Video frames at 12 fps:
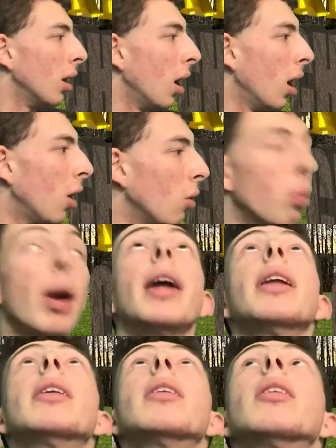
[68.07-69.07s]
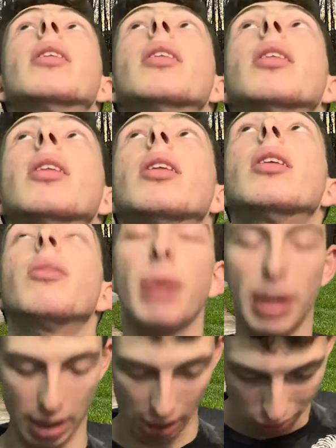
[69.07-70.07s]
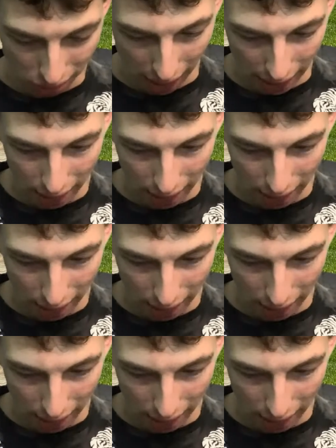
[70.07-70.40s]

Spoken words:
Oh, wait, that's right.